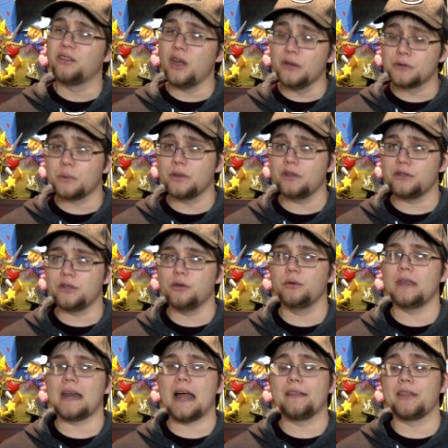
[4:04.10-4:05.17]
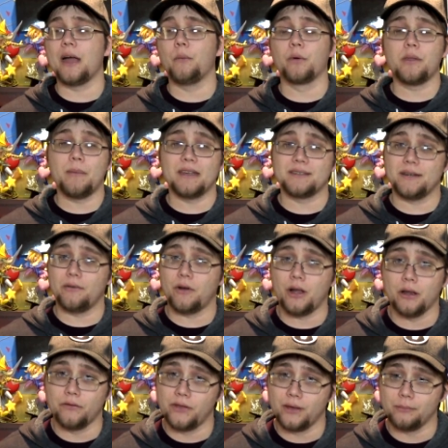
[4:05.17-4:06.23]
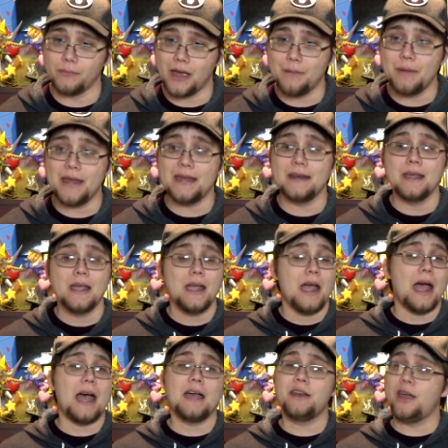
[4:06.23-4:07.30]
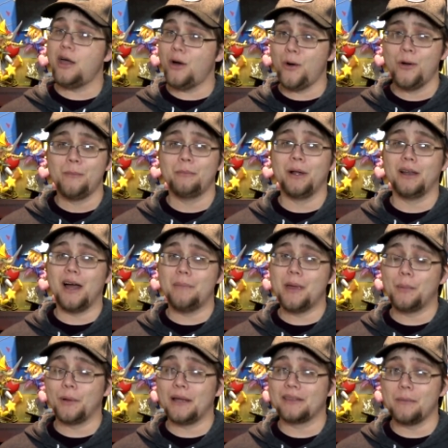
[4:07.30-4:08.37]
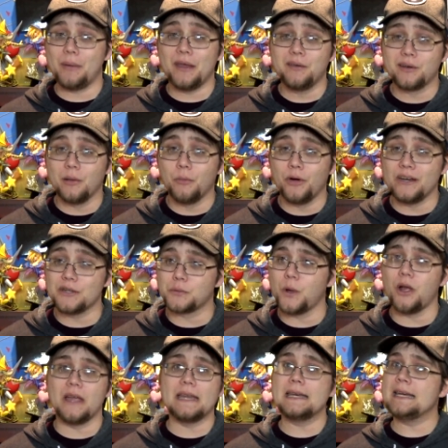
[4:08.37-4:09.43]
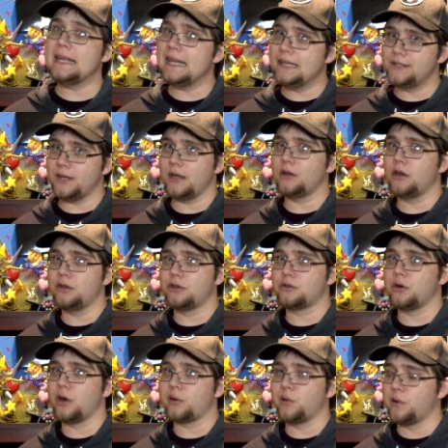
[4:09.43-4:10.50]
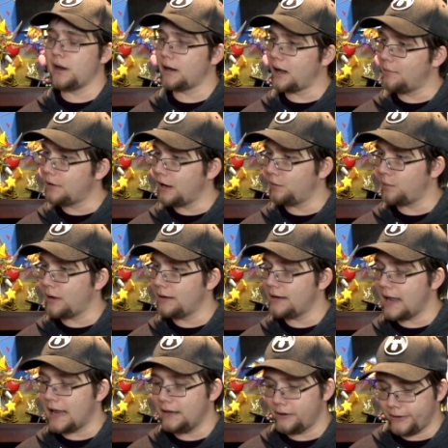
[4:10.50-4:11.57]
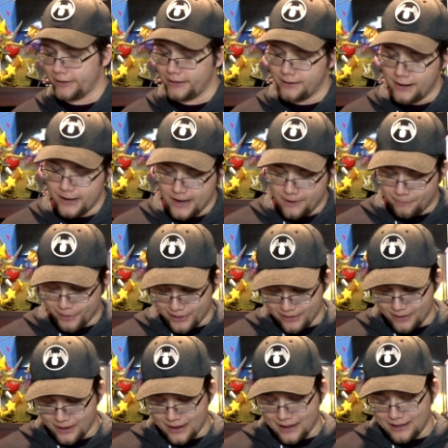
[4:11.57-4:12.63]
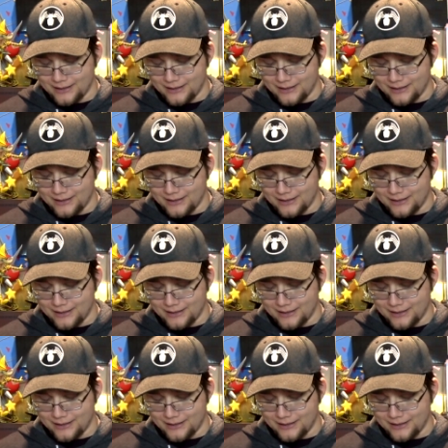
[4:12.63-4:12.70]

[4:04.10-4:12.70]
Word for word: Those were the two that I thought were the best out of all of them. I mean, I know a lot of people like the Pendulum one as well, and it is a good structure deck. I'm not trying to hate on it, but